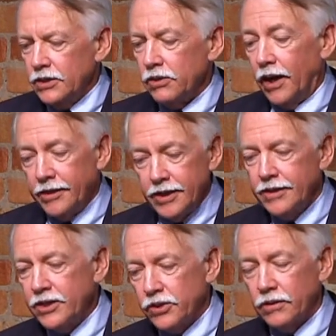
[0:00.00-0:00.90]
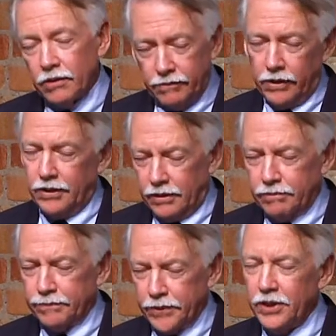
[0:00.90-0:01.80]
so I think things are, are
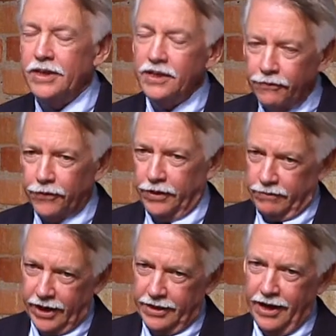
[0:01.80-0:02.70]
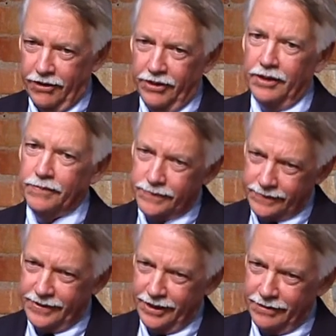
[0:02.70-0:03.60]
pretty different right now than,
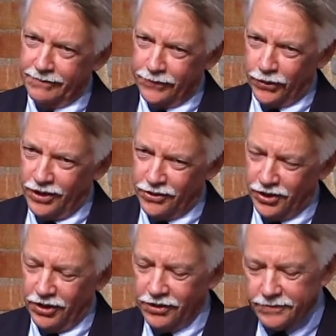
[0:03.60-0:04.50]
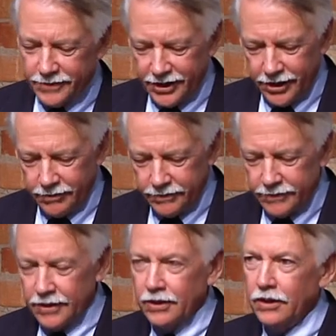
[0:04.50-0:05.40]
than 40 years ago. Um,
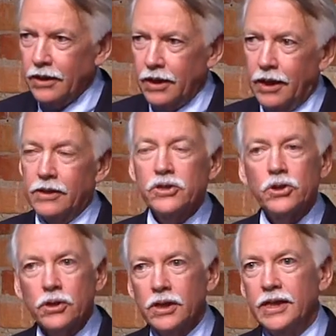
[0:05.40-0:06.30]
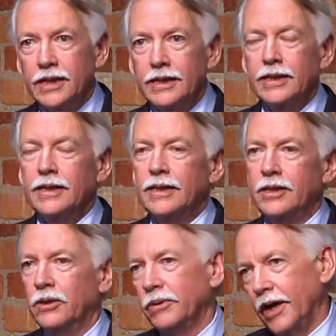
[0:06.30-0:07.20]
and certainly,
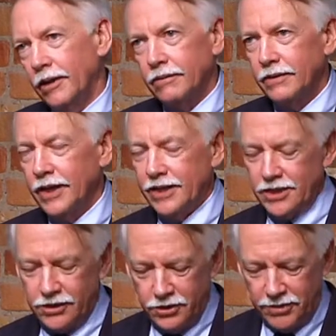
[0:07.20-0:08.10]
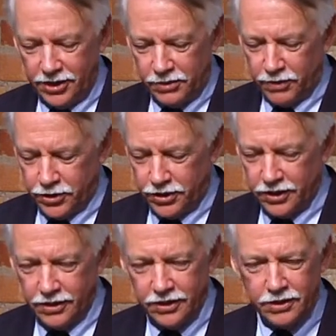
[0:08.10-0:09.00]
you know, without casting too many
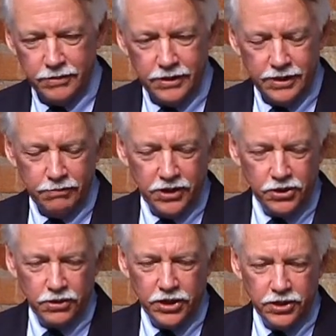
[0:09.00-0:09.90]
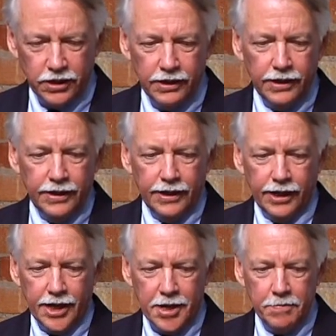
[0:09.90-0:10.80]
aspersions on this ad administration,
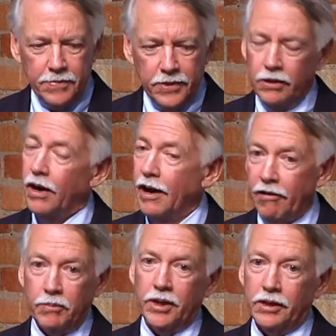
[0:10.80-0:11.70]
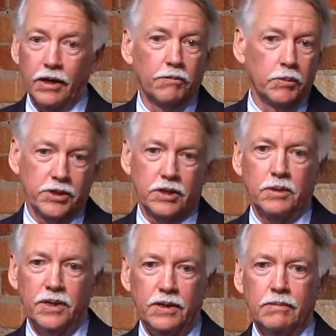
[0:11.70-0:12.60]
um, you know, hiring by the government is going
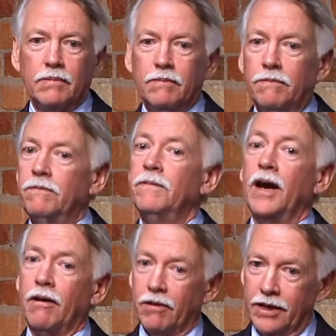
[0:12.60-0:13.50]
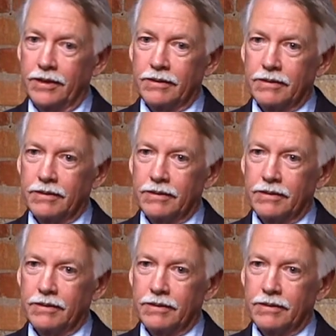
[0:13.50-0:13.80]
to be very